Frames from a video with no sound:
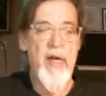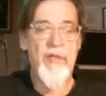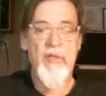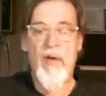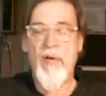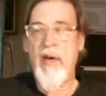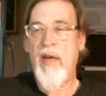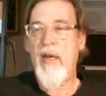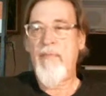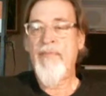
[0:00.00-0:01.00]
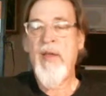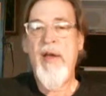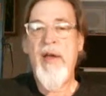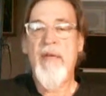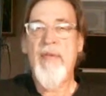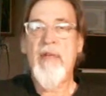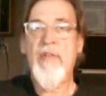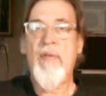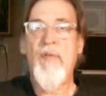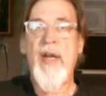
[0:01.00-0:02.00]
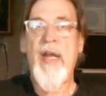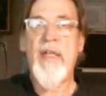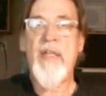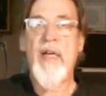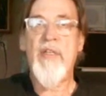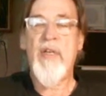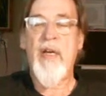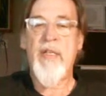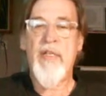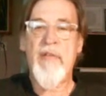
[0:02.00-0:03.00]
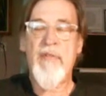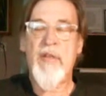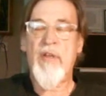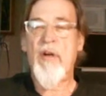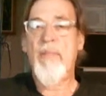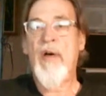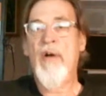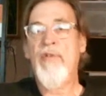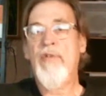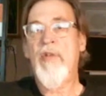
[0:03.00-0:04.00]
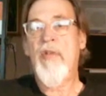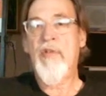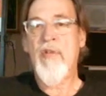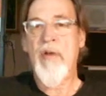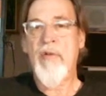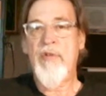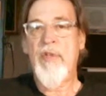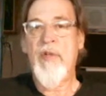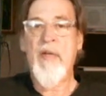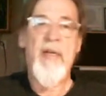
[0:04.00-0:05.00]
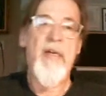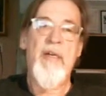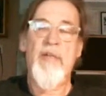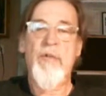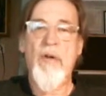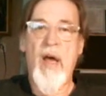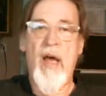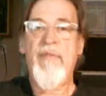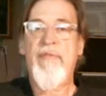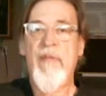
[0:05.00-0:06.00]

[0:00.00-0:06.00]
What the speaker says: derived from empiricism called positivism, the idea that the only way to